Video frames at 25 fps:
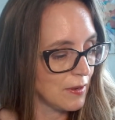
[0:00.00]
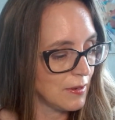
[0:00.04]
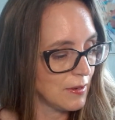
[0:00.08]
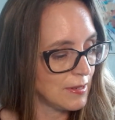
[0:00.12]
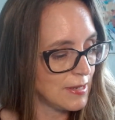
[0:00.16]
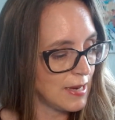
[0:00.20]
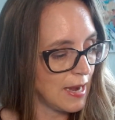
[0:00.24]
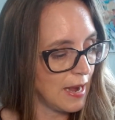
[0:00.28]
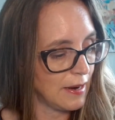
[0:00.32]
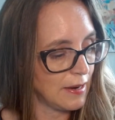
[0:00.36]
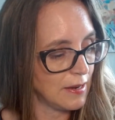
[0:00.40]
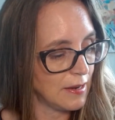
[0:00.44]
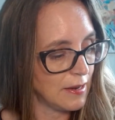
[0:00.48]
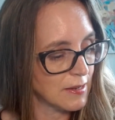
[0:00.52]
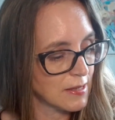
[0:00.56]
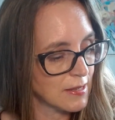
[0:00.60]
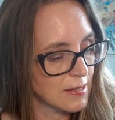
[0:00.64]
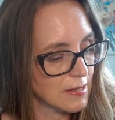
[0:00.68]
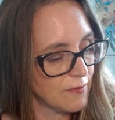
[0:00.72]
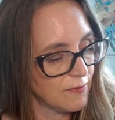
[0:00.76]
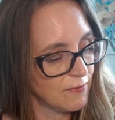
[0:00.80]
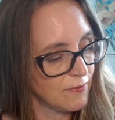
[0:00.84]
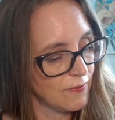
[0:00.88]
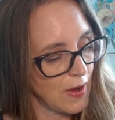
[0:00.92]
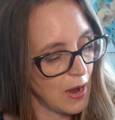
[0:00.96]

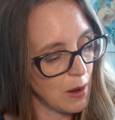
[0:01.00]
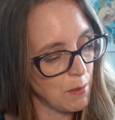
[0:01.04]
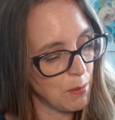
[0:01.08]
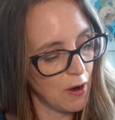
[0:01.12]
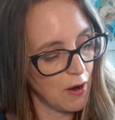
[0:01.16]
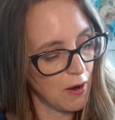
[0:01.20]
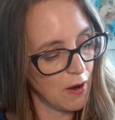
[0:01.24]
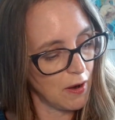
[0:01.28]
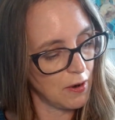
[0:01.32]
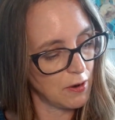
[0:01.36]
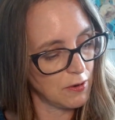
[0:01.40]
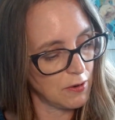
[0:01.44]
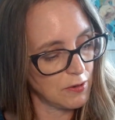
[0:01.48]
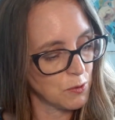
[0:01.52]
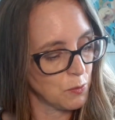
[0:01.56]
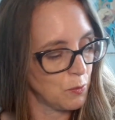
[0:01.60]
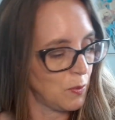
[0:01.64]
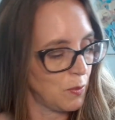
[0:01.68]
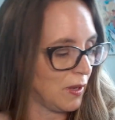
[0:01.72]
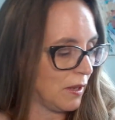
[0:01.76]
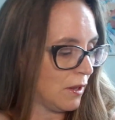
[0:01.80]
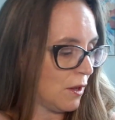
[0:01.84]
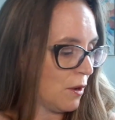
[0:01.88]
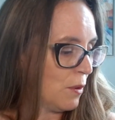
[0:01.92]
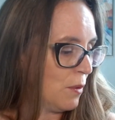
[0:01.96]
Tannis Fiber Arts
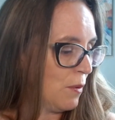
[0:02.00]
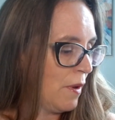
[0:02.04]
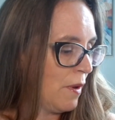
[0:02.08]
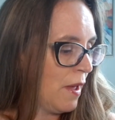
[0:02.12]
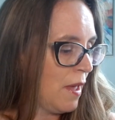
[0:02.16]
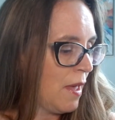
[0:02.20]
Willow.